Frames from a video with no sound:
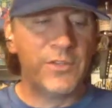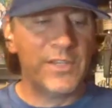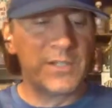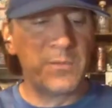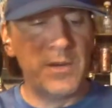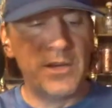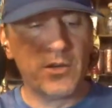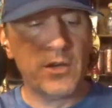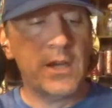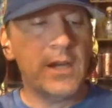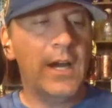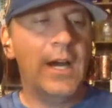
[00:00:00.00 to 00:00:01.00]
with this
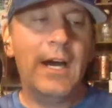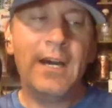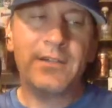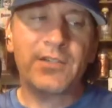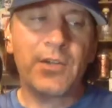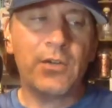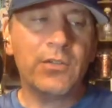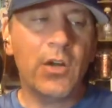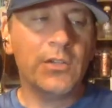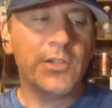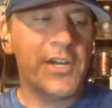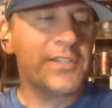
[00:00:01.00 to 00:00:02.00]
beer. Stone
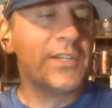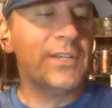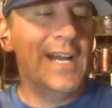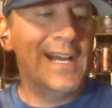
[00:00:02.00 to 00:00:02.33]
Cold also